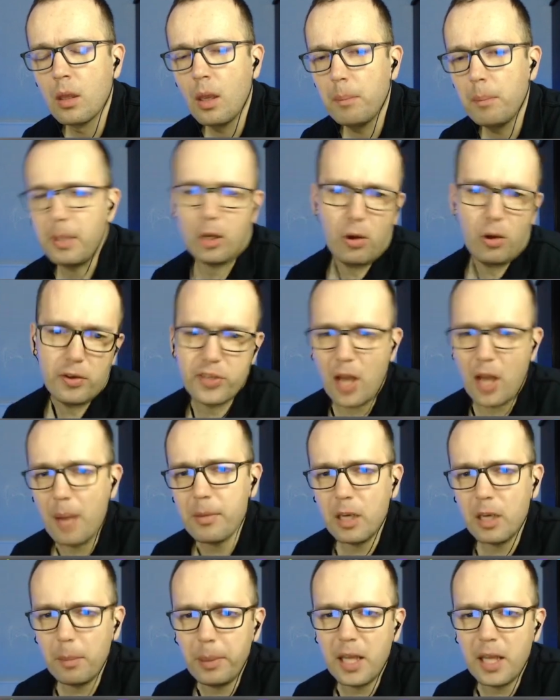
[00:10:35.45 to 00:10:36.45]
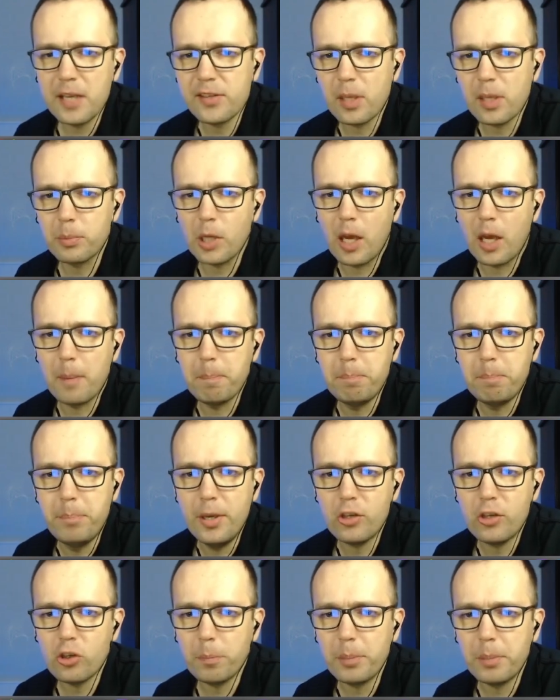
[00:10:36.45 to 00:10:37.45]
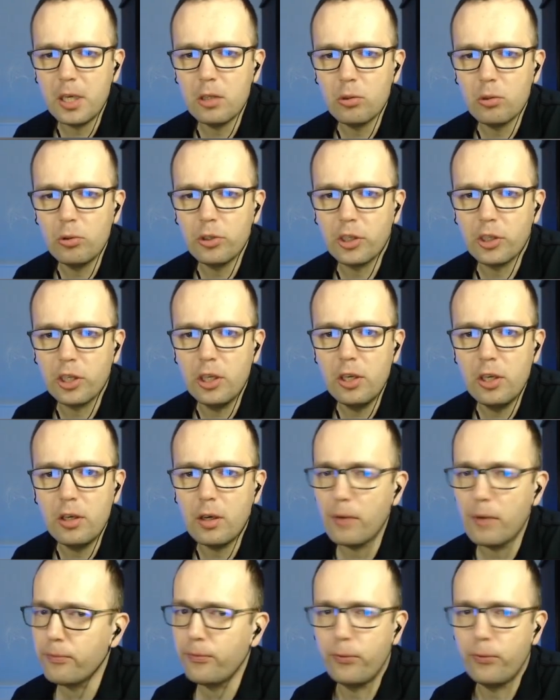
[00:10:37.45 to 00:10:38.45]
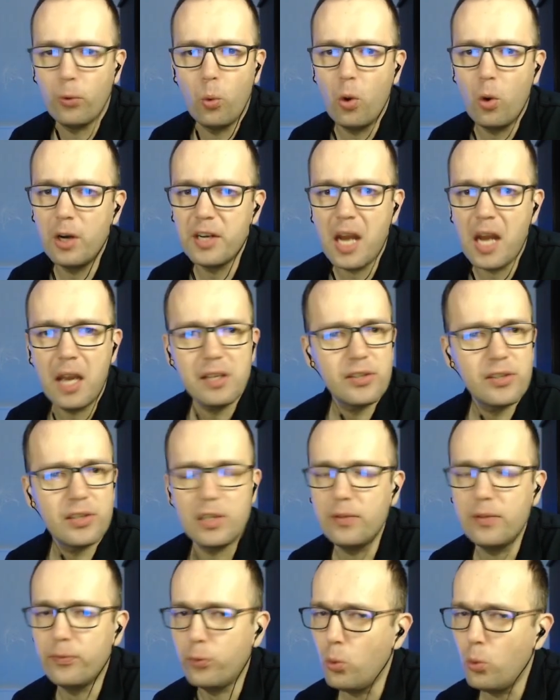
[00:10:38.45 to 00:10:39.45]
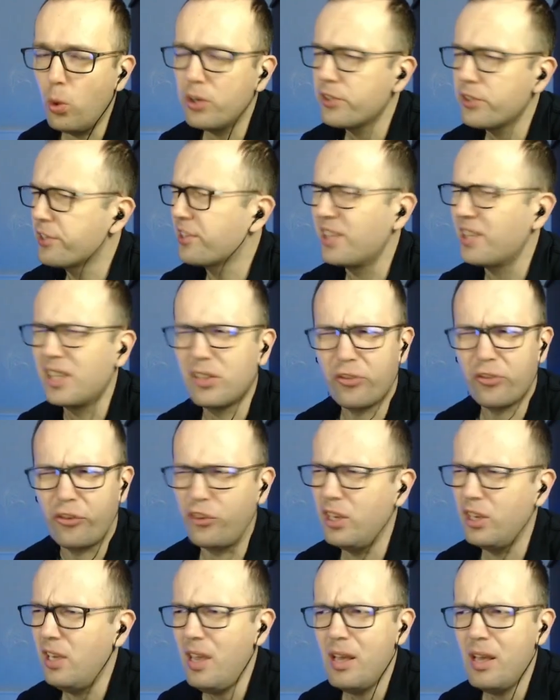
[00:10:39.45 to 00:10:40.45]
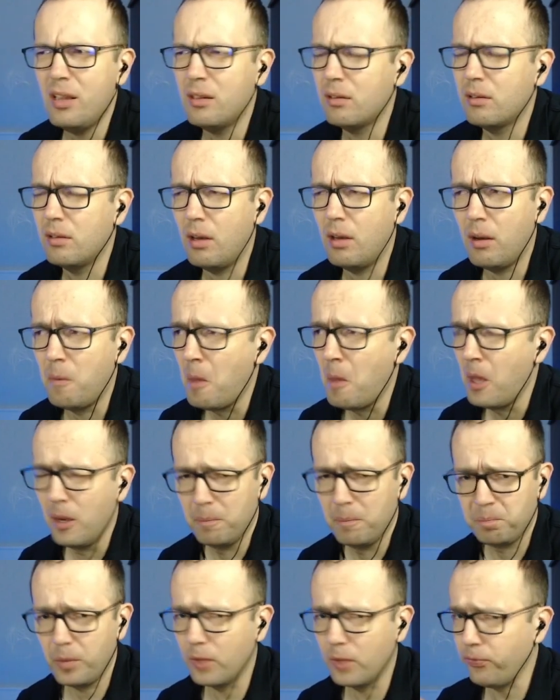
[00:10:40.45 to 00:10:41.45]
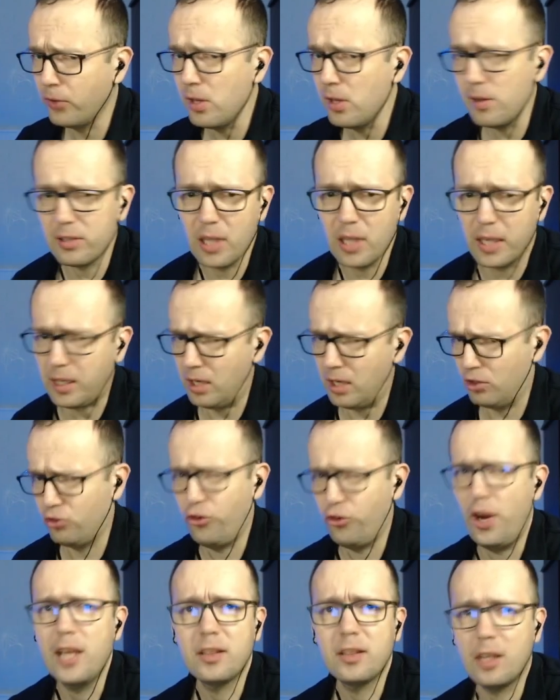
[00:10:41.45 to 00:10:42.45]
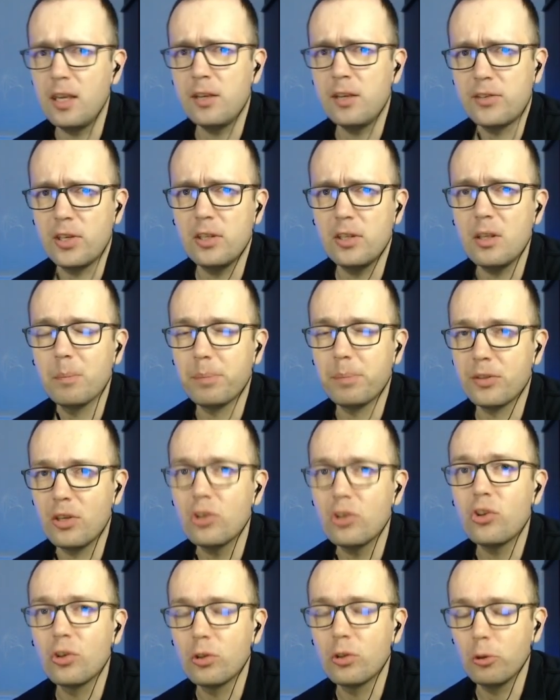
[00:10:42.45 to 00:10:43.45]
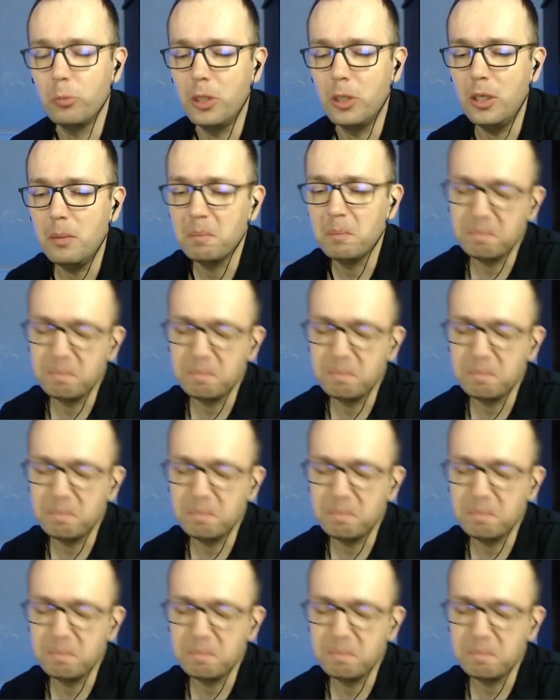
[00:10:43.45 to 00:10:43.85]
Because I'm going to play something like bishop e2 here, f4, knight c4, c3, and it feels like a great king's in position to me.